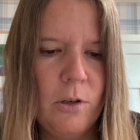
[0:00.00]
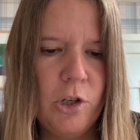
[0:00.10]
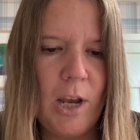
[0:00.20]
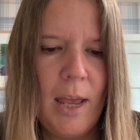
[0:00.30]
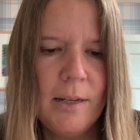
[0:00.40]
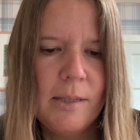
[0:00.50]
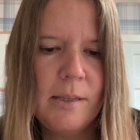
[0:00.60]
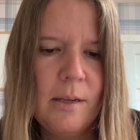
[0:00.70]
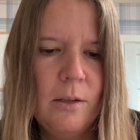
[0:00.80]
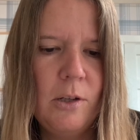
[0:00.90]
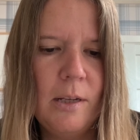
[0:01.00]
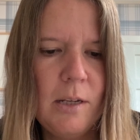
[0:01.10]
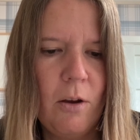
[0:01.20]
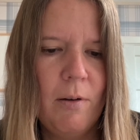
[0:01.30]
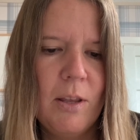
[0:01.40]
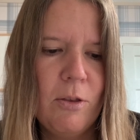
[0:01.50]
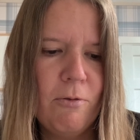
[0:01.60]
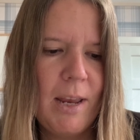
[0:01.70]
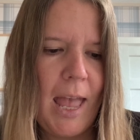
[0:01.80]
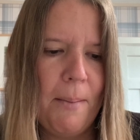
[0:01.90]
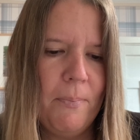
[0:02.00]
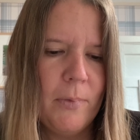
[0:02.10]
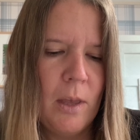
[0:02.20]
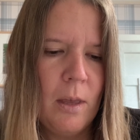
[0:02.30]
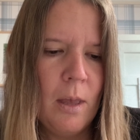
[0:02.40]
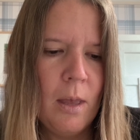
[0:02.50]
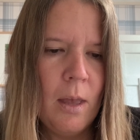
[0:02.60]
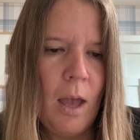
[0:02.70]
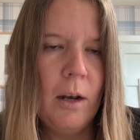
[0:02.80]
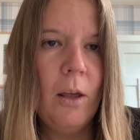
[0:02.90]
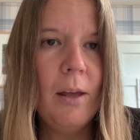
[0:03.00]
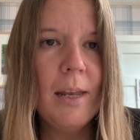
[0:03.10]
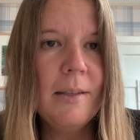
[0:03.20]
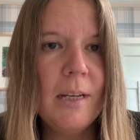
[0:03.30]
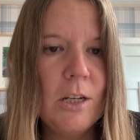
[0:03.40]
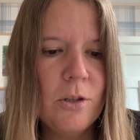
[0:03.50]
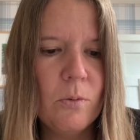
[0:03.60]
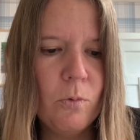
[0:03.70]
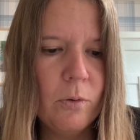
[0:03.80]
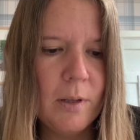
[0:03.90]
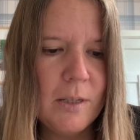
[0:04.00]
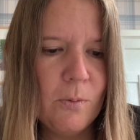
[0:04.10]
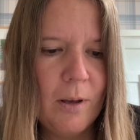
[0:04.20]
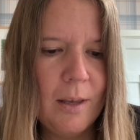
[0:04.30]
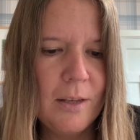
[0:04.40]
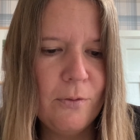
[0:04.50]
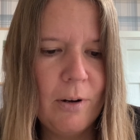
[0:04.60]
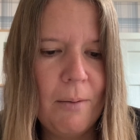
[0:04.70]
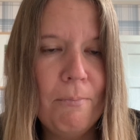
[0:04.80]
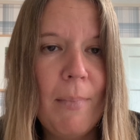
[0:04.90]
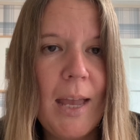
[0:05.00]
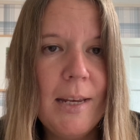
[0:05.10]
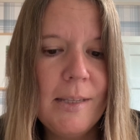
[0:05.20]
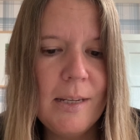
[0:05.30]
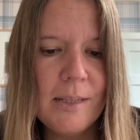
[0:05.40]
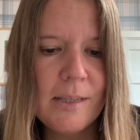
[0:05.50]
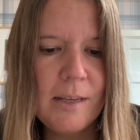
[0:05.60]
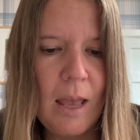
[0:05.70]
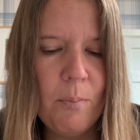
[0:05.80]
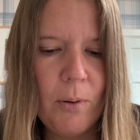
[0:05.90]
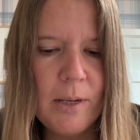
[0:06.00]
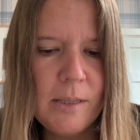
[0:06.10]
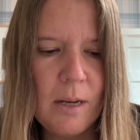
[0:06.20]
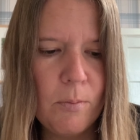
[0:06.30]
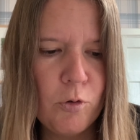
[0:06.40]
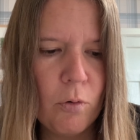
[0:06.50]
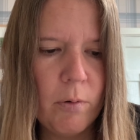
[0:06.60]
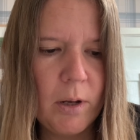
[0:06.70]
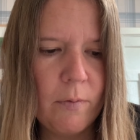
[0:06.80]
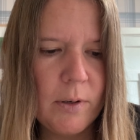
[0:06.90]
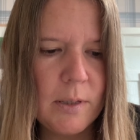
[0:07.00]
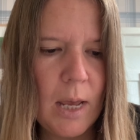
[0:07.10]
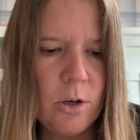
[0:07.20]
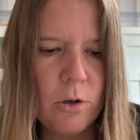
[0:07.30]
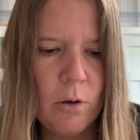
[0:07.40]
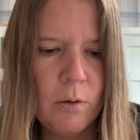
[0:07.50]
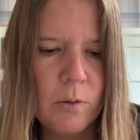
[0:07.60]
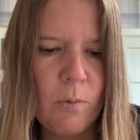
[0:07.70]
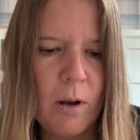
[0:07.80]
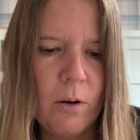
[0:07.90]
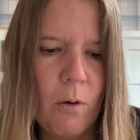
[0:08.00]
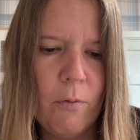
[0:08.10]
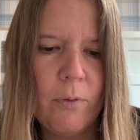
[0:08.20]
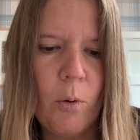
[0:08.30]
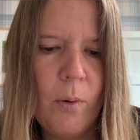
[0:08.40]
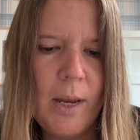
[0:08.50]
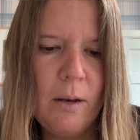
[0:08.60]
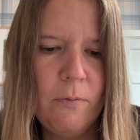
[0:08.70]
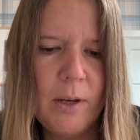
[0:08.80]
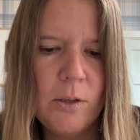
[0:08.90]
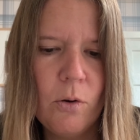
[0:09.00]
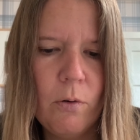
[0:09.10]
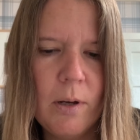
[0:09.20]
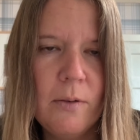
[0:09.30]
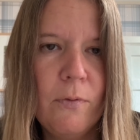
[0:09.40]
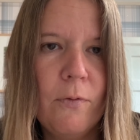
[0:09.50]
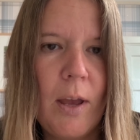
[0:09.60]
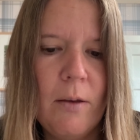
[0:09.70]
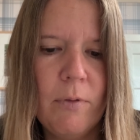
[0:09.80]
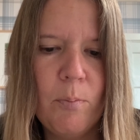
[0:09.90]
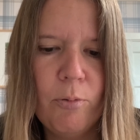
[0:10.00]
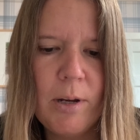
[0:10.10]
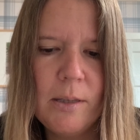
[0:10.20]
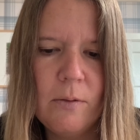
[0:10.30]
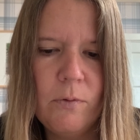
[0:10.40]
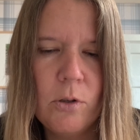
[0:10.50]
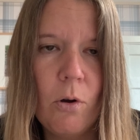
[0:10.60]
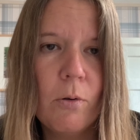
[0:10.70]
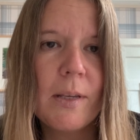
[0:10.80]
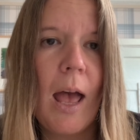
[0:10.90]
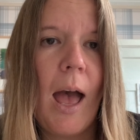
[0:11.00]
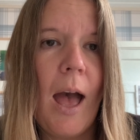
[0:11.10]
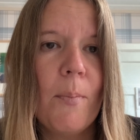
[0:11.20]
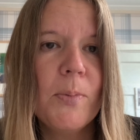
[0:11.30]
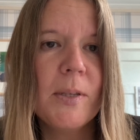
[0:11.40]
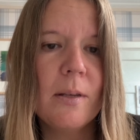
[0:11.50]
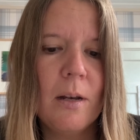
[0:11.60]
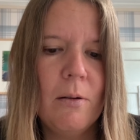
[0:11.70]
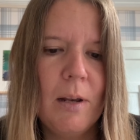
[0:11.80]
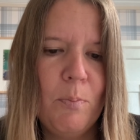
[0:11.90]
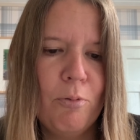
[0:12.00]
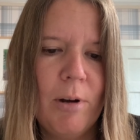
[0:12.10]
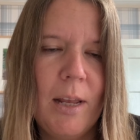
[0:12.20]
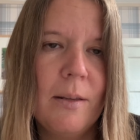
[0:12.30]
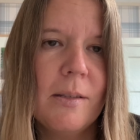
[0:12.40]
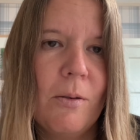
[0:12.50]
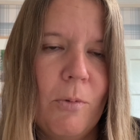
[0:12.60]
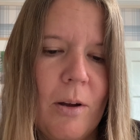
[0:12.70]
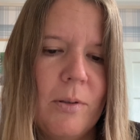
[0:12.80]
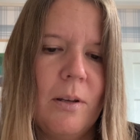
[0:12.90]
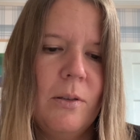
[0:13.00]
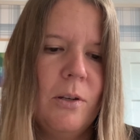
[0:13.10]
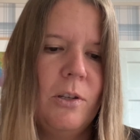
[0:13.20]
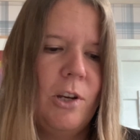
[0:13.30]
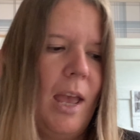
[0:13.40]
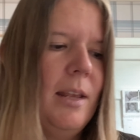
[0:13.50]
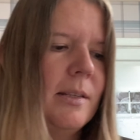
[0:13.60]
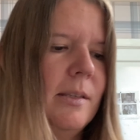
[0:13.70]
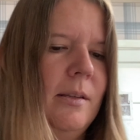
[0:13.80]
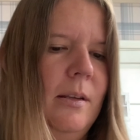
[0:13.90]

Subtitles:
Jessica in 3M. And her Head Teachers Award this week is for an amazing step-by-step drawing of a dachshund, one of Queen Victoria's favourite breeds of dogs. Absolutely brilliant, so well done to Jess.